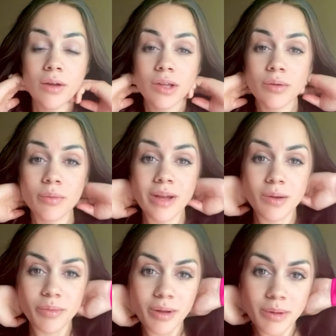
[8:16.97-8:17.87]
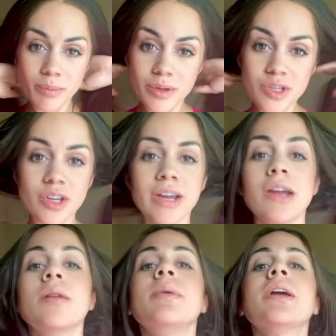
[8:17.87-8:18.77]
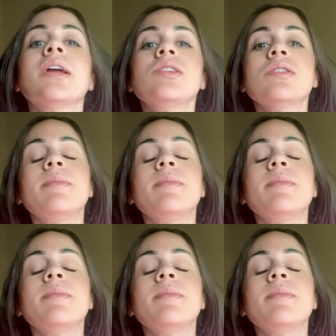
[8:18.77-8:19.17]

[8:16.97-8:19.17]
you want to probably put your hair behind your